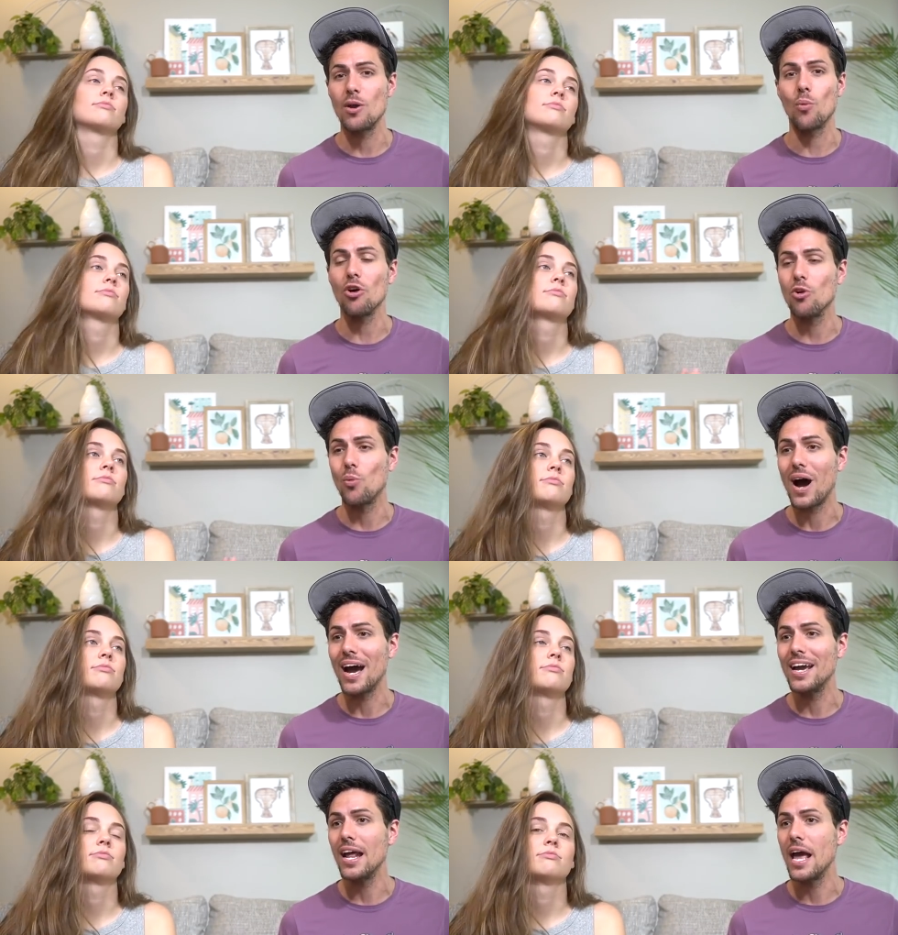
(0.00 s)
Speaker 1: and
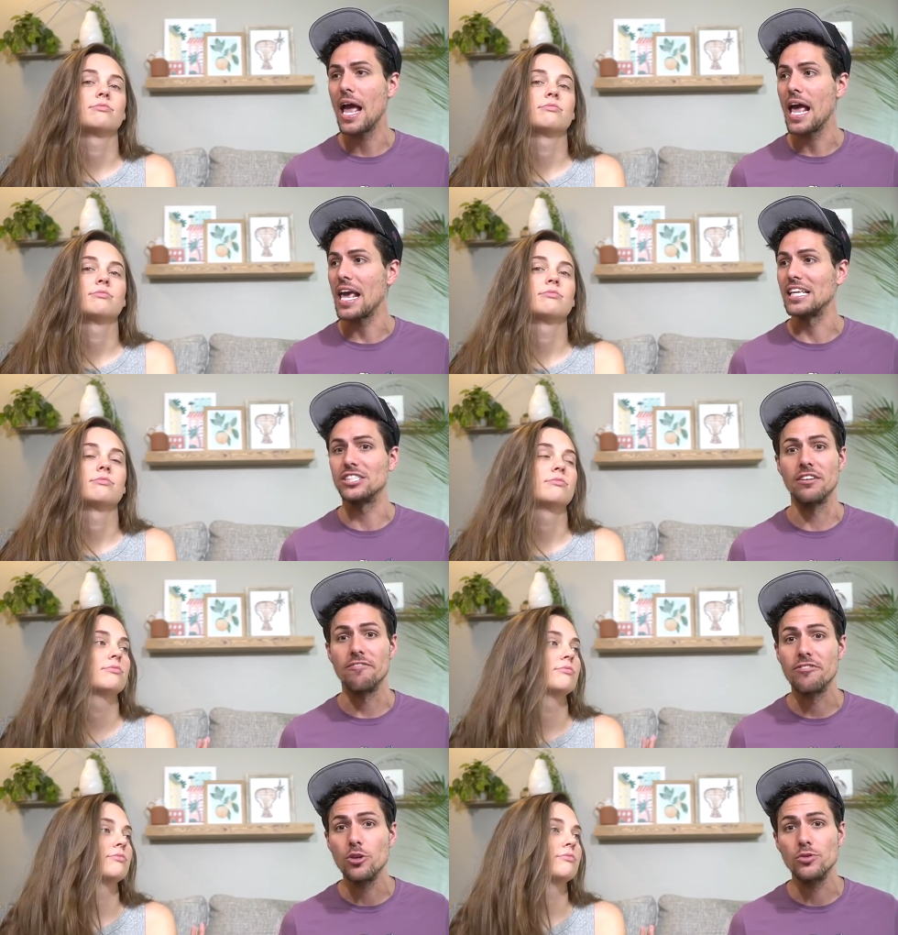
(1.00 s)
worldwide, is
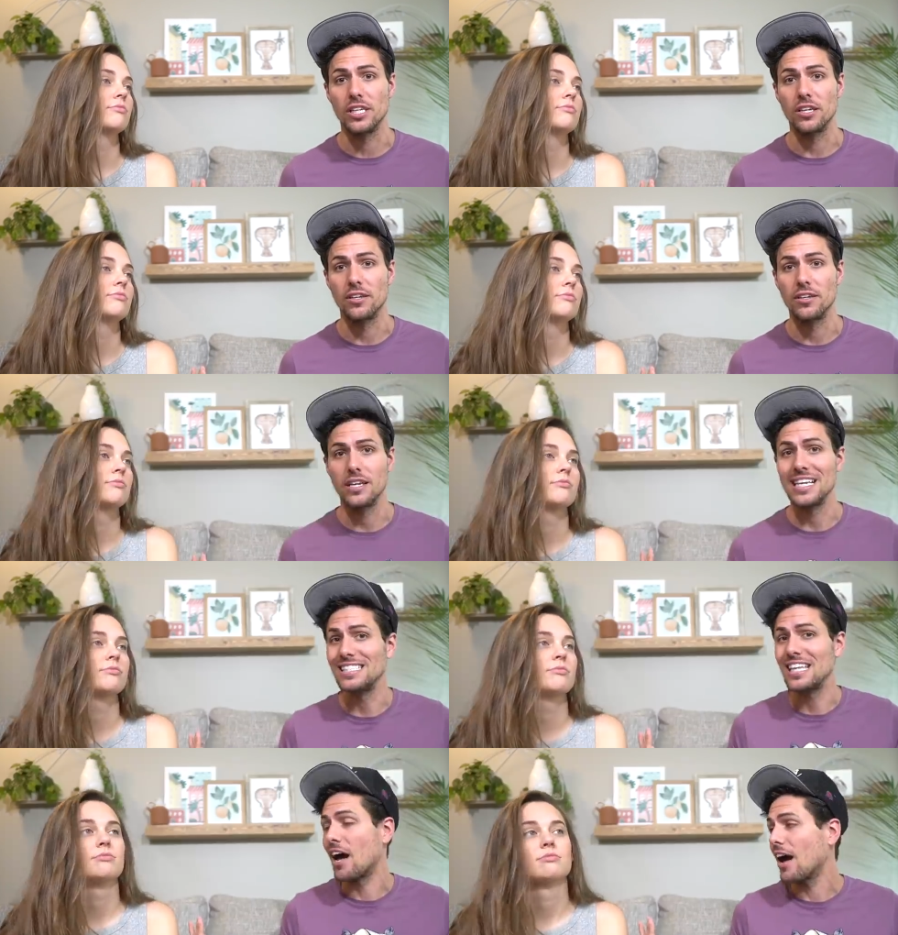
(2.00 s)
confusing. Is
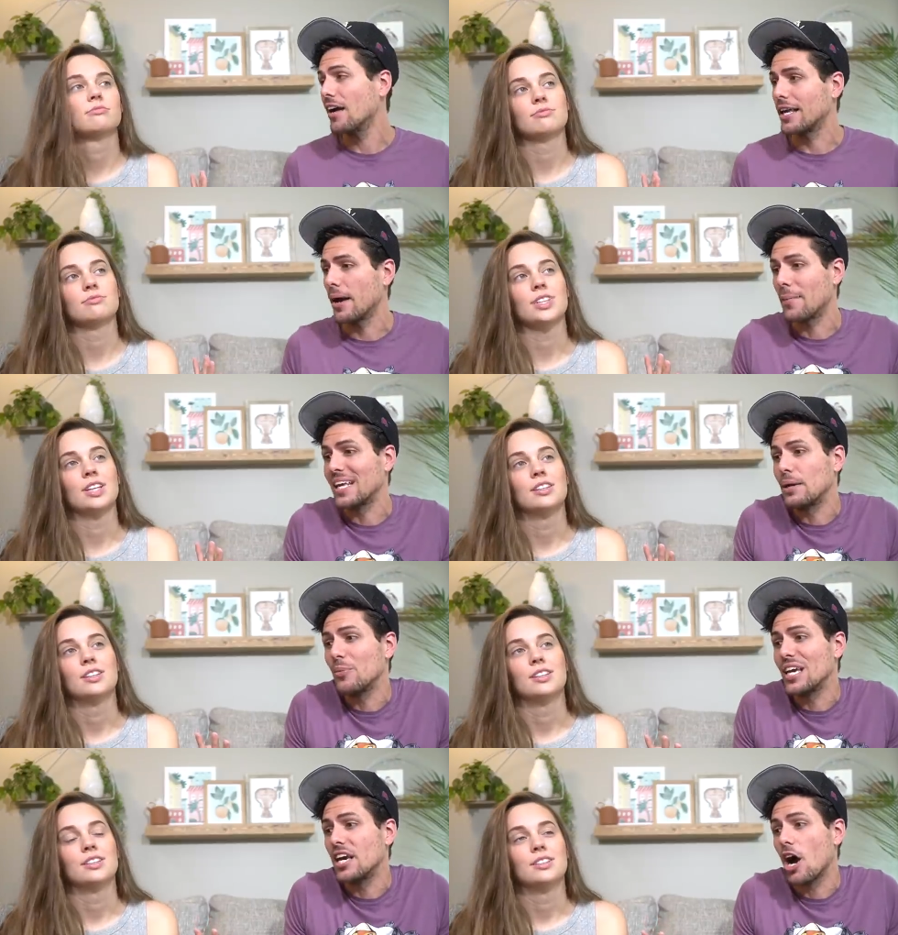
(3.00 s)
it not? Okay. I mean, can
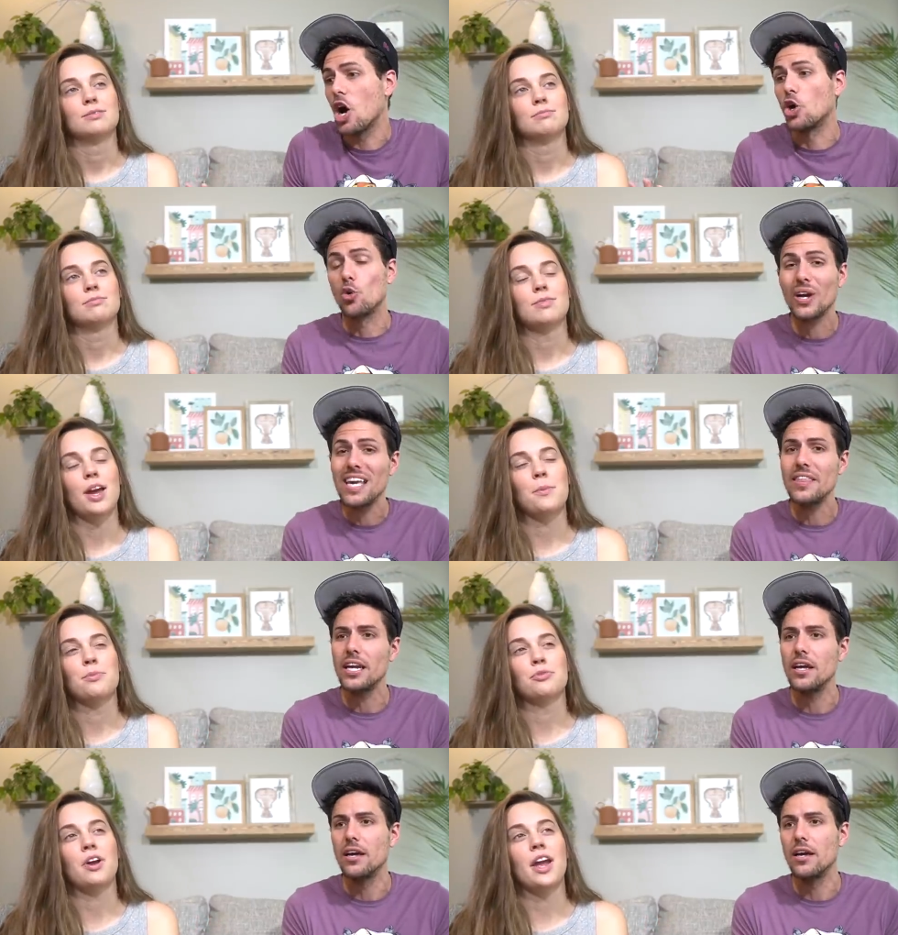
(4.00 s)
we agree? My
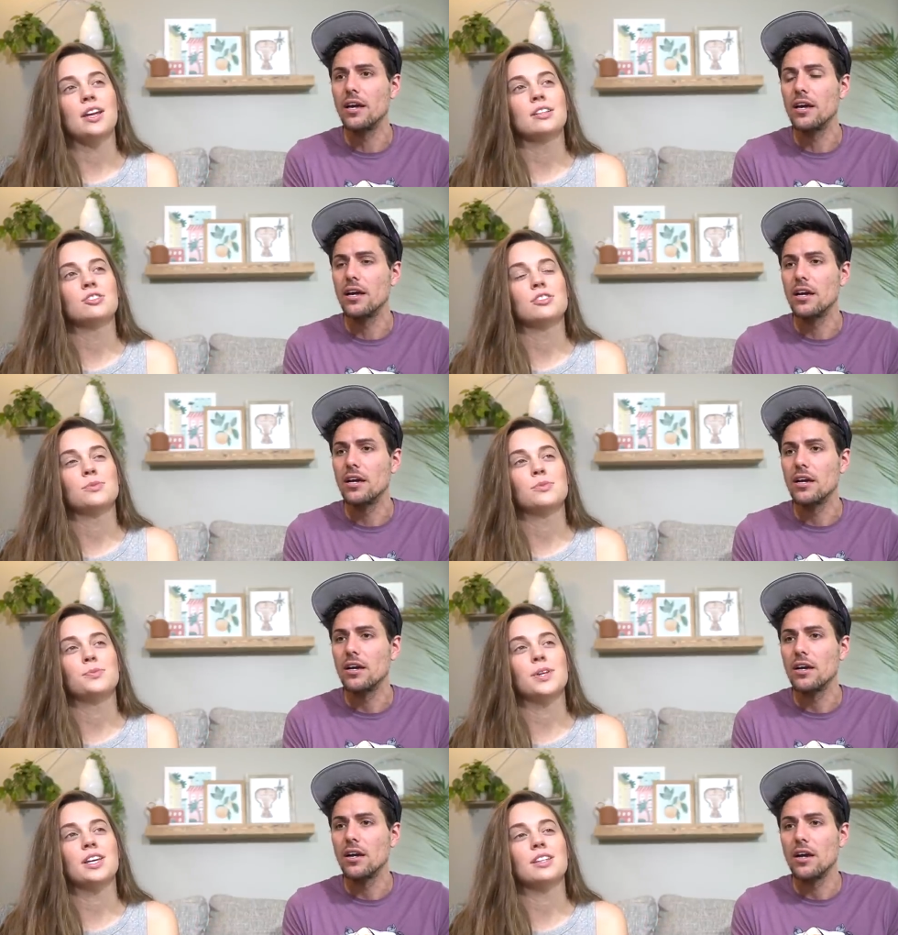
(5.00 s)
that-
Speaker 2: brain just
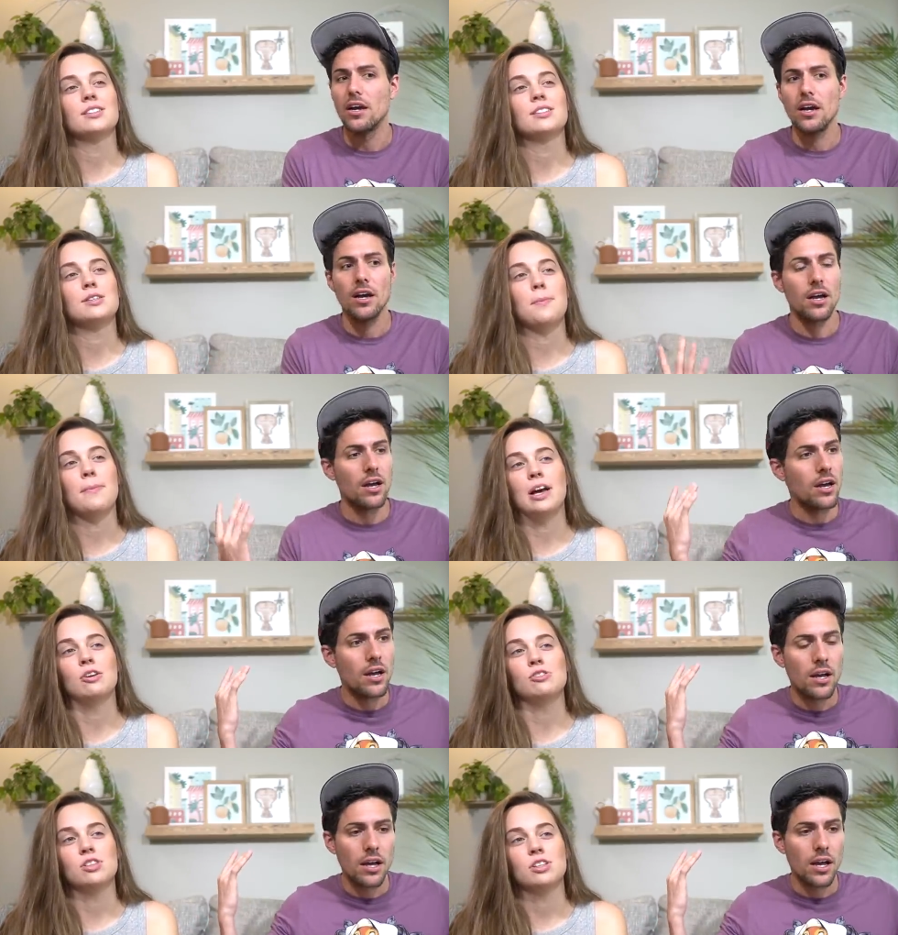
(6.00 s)
begins to
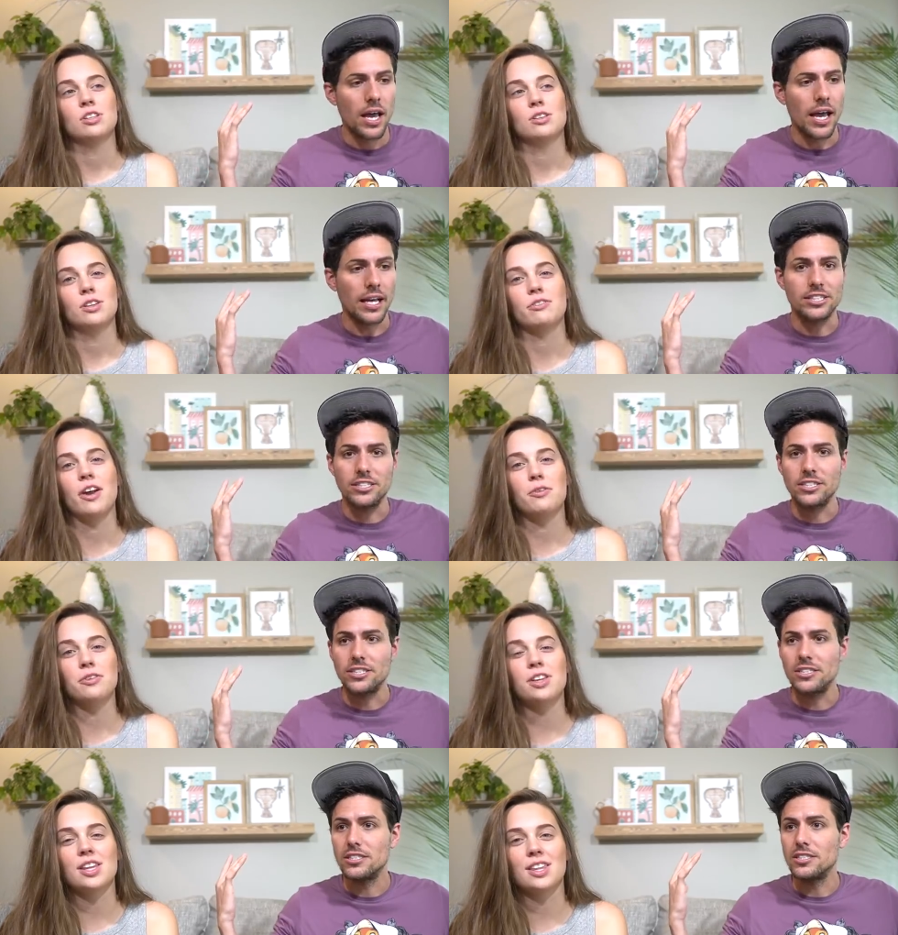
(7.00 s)
melt. It's if I
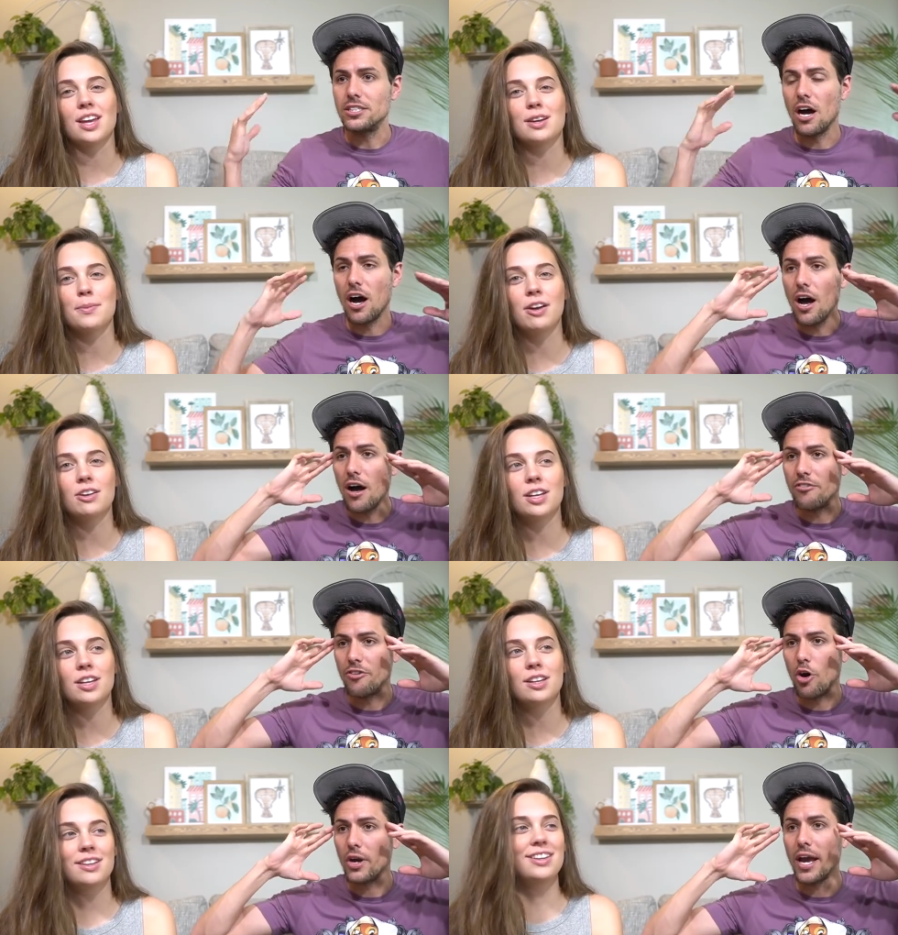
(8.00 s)
really think tough. about it.
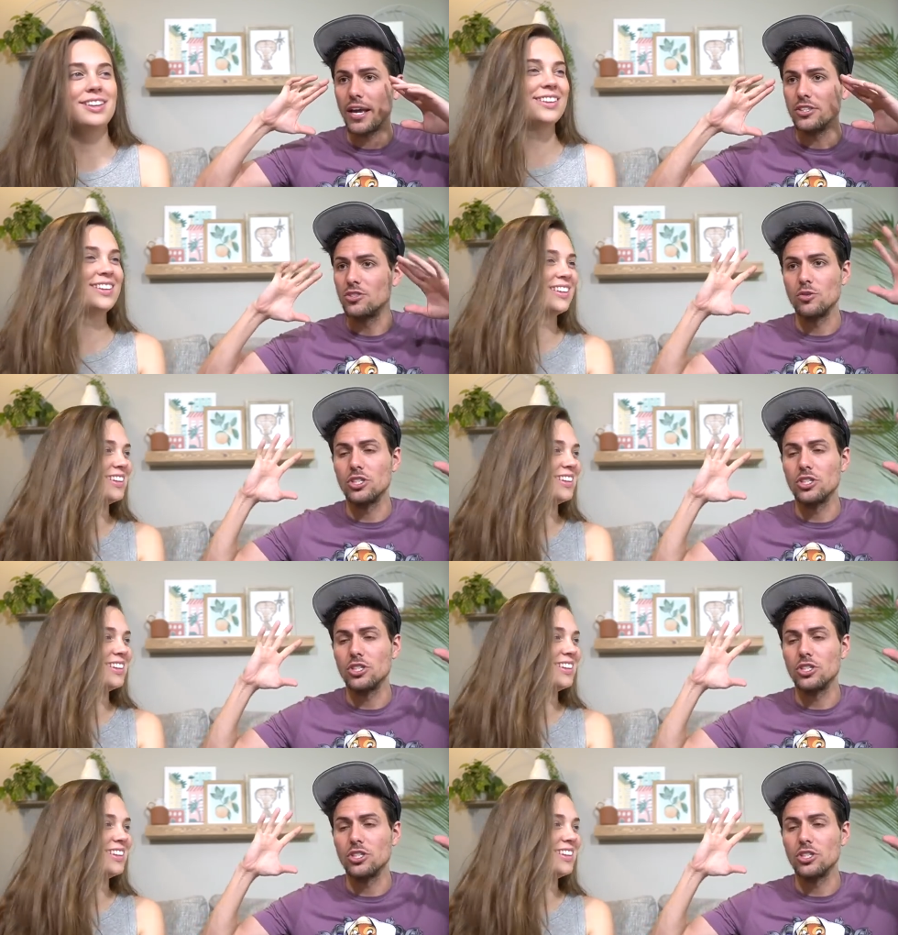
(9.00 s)
okay, so